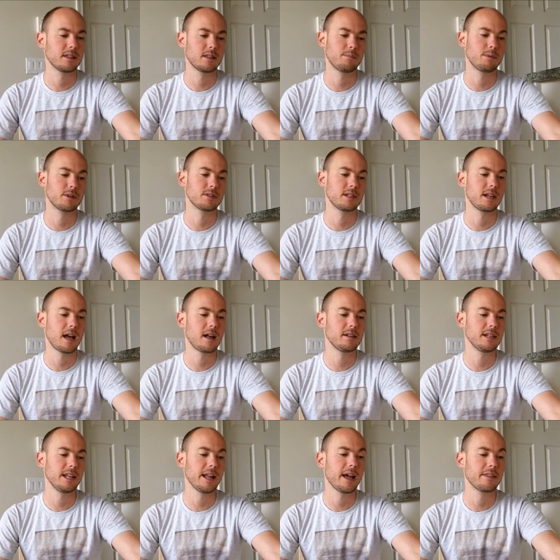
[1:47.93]
The
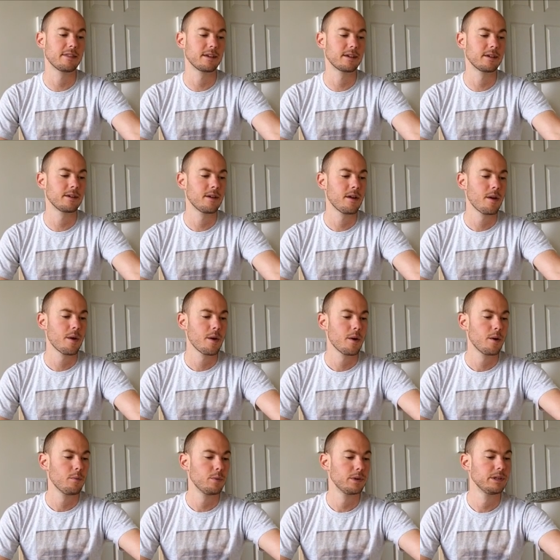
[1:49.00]
personality ethic
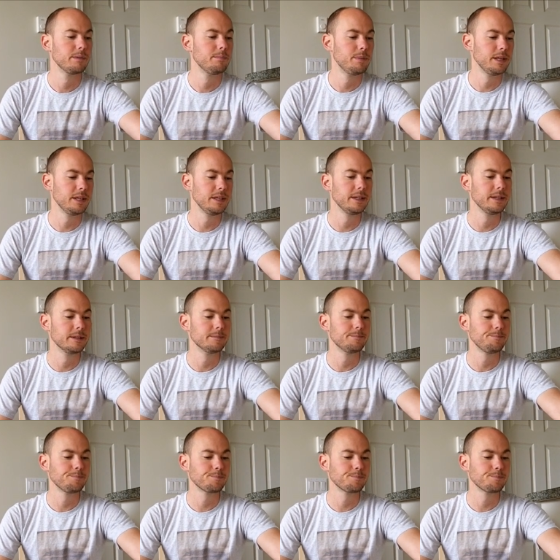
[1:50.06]
would be,